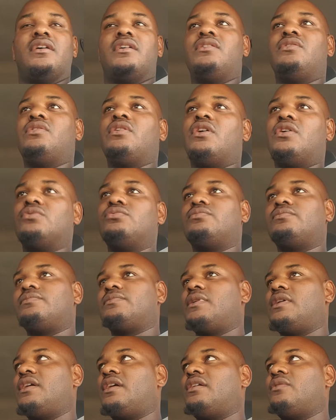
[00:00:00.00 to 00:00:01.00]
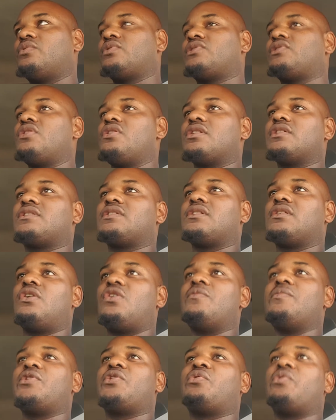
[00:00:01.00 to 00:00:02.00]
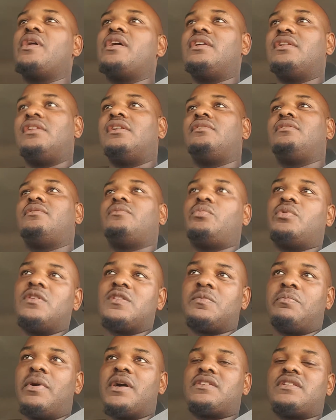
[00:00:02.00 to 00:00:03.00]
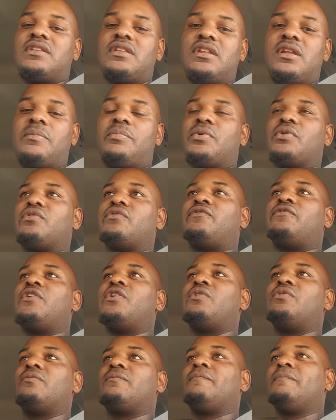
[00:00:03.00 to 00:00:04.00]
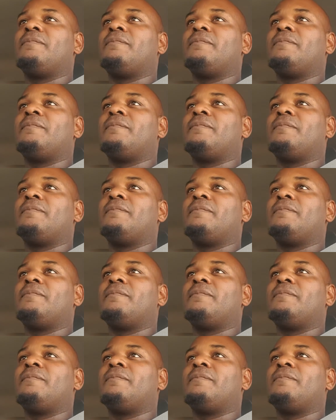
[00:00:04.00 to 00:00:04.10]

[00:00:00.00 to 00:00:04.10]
Was talking to the homie Quentin, and we was busting it up on the phone.